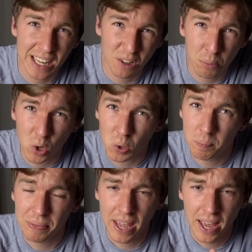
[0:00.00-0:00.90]
in the
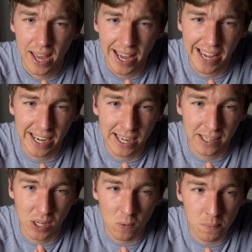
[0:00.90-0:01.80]
bowl,
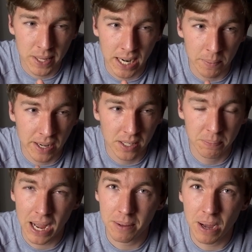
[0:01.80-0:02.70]
and go from there, because
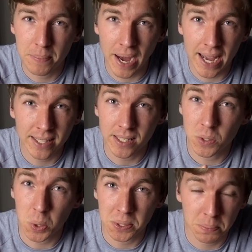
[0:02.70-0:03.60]
my biases
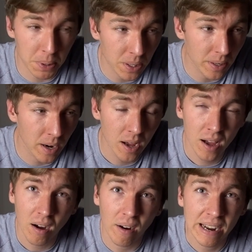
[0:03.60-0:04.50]
towards this Berg
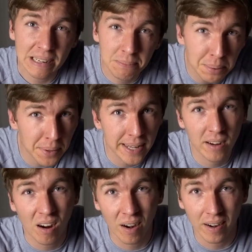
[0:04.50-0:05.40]
are hitting pretty
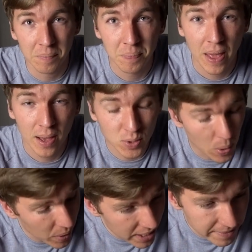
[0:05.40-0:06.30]
hard. So I
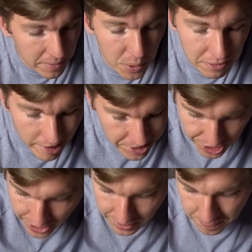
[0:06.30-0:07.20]
want to give everyone a fair
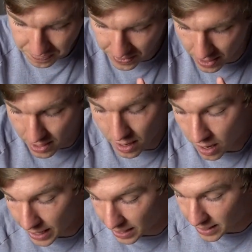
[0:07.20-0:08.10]
shake.
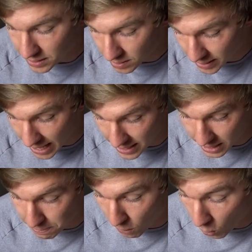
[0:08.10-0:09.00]
All right, let's look at
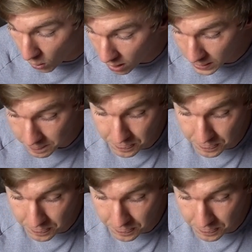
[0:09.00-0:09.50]
the pour